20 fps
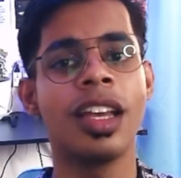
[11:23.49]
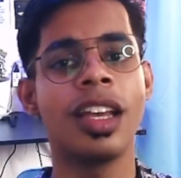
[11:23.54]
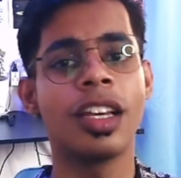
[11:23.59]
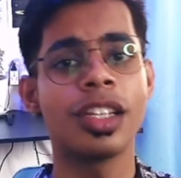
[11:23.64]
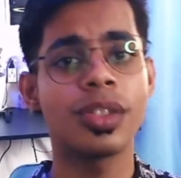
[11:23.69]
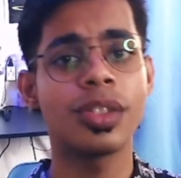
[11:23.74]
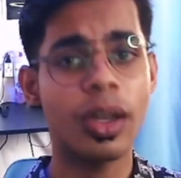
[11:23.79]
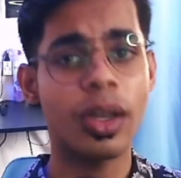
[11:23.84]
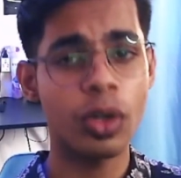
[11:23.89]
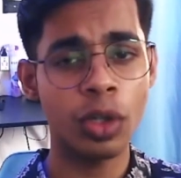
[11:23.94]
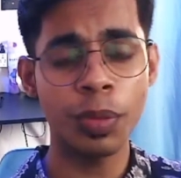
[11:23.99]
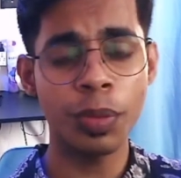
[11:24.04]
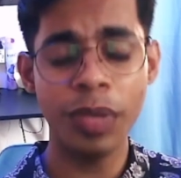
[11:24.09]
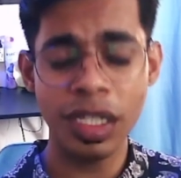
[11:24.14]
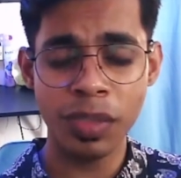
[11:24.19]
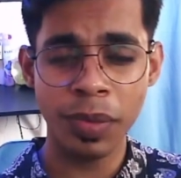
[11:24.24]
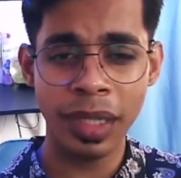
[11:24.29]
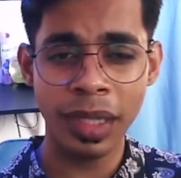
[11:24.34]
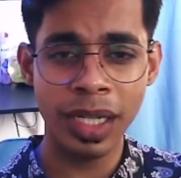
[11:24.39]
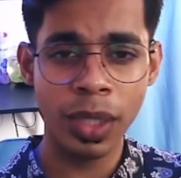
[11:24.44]
So I hope this
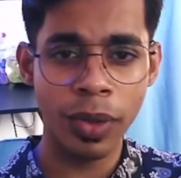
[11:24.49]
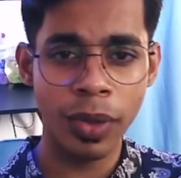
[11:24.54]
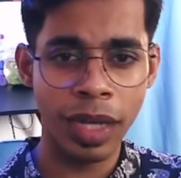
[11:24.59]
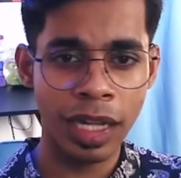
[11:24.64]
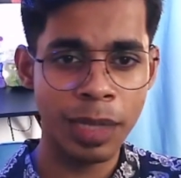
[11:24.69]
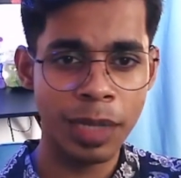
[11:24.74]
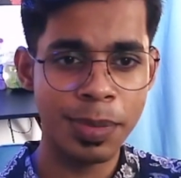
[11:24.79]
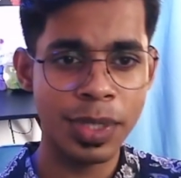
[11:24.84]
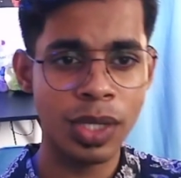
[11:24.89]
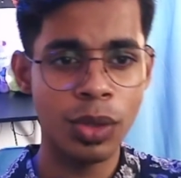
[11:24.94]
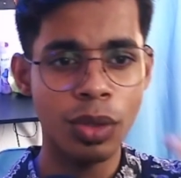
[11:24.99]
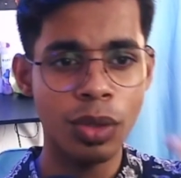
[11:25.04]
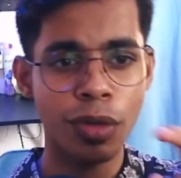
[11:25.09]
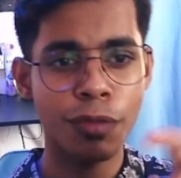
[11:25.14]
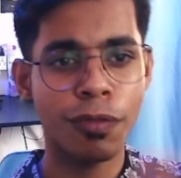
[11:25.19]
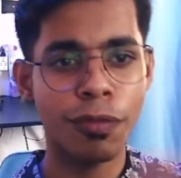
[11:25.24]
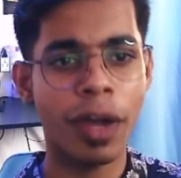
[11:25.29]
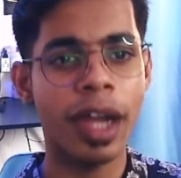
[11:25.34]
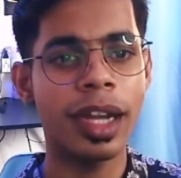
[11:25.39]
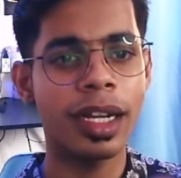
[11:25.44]
video helps you
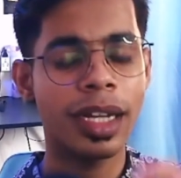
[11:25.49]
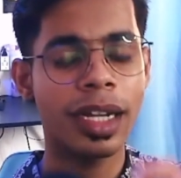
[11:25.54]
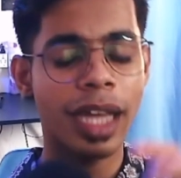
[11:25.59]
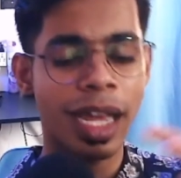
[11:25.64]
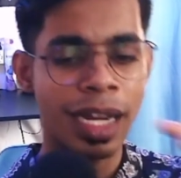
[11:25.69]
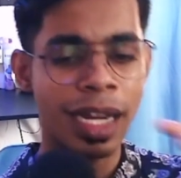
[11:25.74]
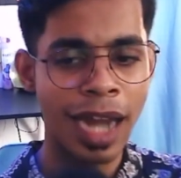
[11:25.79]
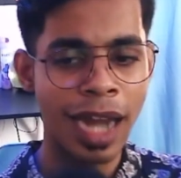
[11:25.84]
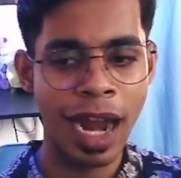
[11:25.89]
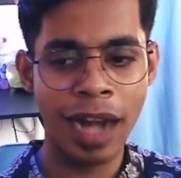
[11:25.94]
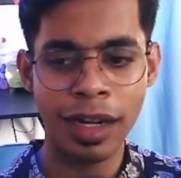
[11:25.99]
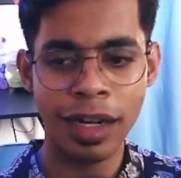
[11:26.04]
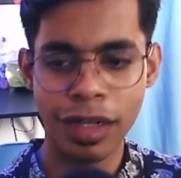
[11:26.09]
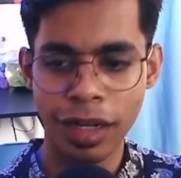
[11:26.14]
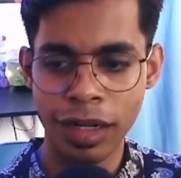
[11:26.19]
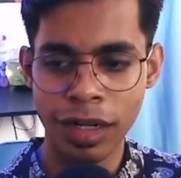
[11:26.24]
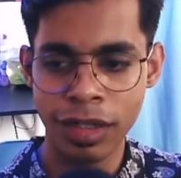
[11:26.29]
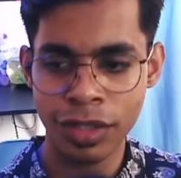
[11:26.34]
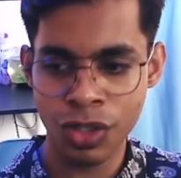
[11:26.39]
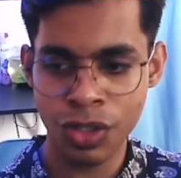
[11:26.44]
find and land
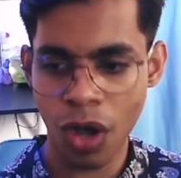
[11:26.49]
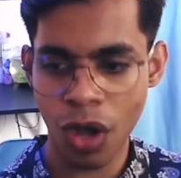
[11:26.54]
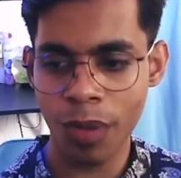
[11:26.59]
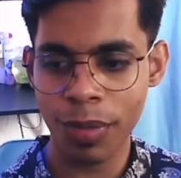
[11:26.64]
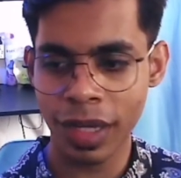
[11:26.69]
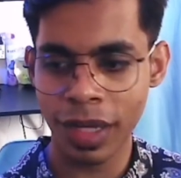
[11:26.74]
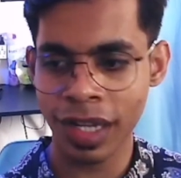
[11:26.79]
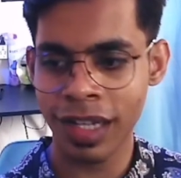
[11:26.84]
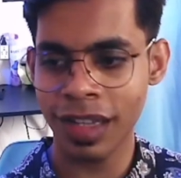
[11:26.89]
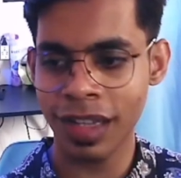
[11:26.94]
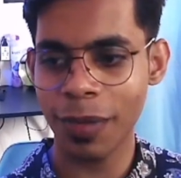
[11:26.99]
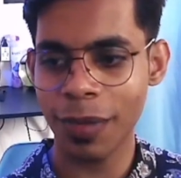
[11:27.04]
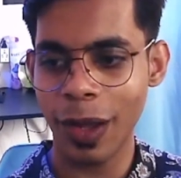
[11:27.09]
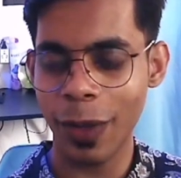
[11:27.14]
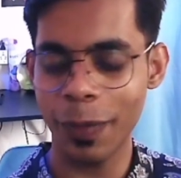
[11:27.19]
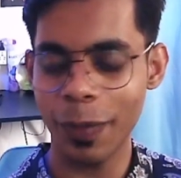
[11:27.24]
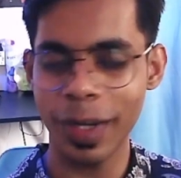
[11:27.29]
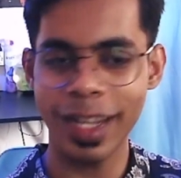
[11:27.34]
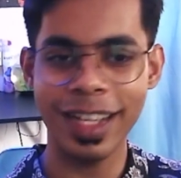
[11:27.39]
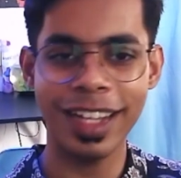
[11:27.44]
a job in the
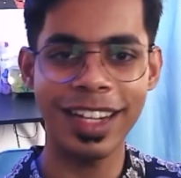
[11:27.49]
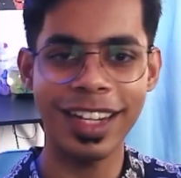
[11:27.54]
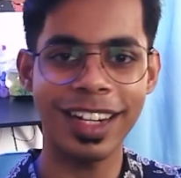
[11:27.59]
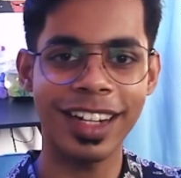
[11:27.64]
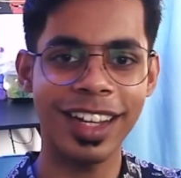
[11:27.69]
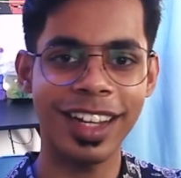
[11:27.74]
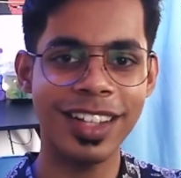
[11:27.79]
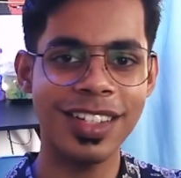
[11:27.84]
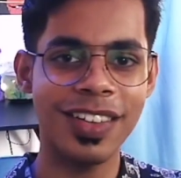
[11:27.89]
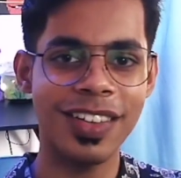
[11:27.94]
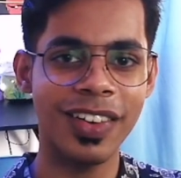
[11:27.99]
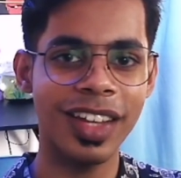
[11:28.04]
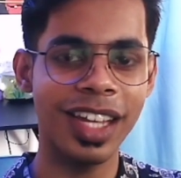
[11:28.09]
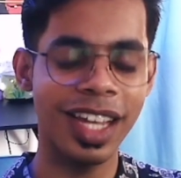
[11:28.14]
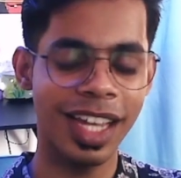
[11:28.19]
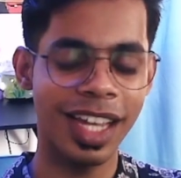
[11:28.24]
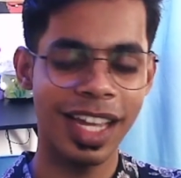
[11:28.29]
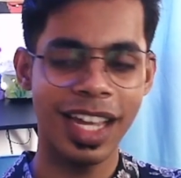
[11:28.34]
biomedical industry.